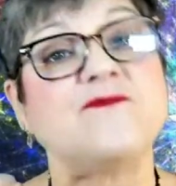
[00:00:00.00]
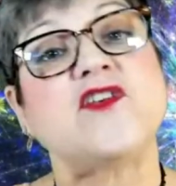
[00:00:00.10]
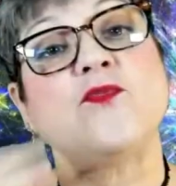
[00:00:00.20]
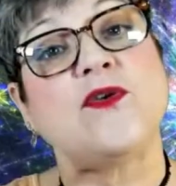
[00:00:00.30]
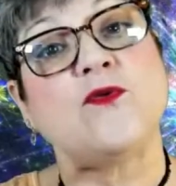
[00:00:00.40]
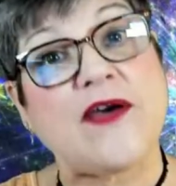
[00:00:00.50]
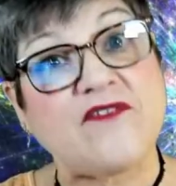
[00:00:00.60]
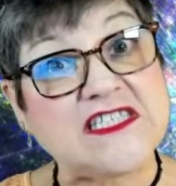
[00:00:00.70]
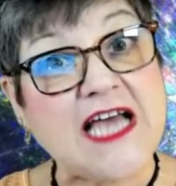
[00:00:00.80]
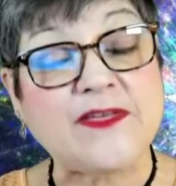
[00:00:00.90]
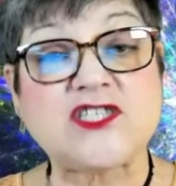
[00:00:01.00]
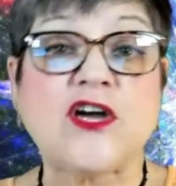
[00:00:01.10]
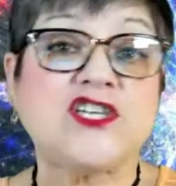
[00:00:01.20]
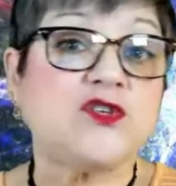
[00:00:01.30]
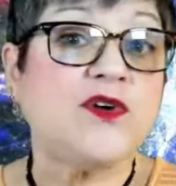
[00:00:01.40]
So you have a
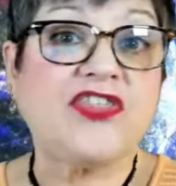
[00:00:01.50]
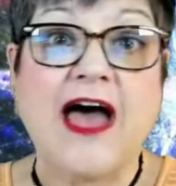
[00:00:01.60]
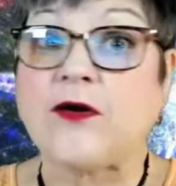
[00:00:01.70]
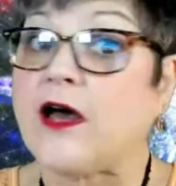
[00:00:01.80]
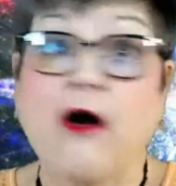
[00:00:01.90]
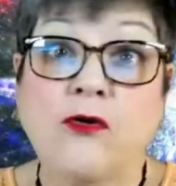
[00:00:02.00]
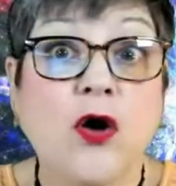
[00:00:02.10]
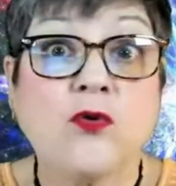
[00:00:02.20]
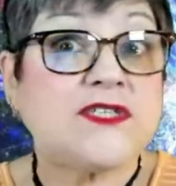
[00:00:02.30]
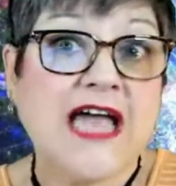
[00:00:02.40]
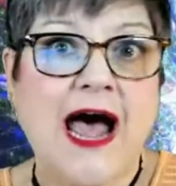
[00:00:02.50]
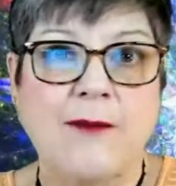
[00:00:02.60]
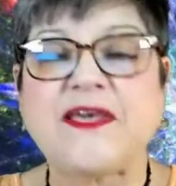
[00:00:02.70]
demonstration without oh no, stop.